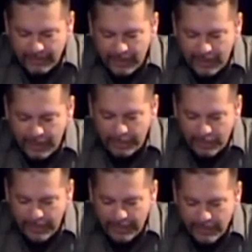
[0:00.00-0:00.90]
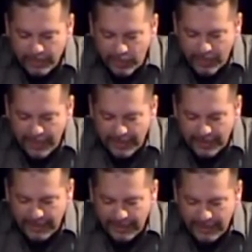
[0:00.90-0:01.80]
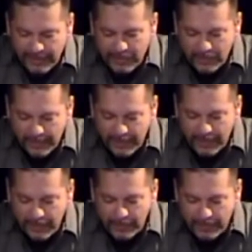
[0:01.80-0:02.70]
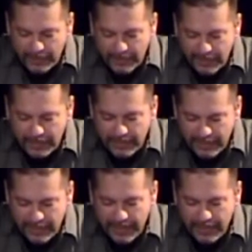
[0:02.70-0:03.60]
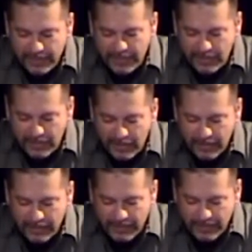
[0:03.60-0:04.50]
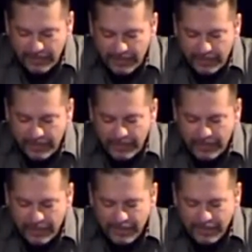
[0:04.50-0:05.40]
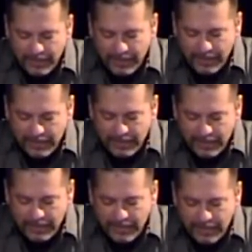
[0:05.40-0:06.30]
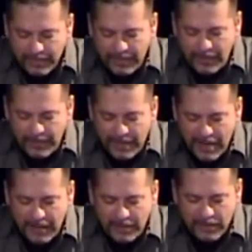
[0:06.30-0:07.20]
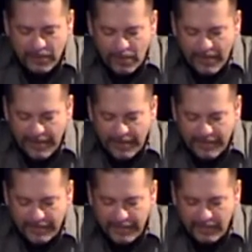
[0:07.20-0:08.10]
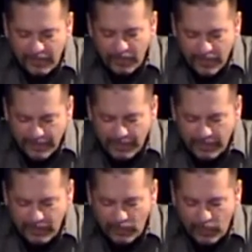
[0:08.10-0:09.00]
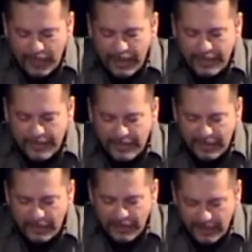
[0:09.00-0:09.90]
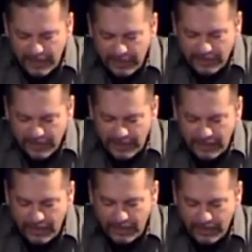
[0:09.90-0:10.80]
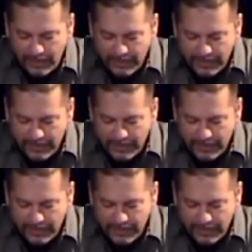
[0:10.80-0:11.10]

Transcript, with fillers: father i pray this morning that these who are here would turn their needs and their hearts to you they would not just go out and continue to wander their own way, but that they would yield to you.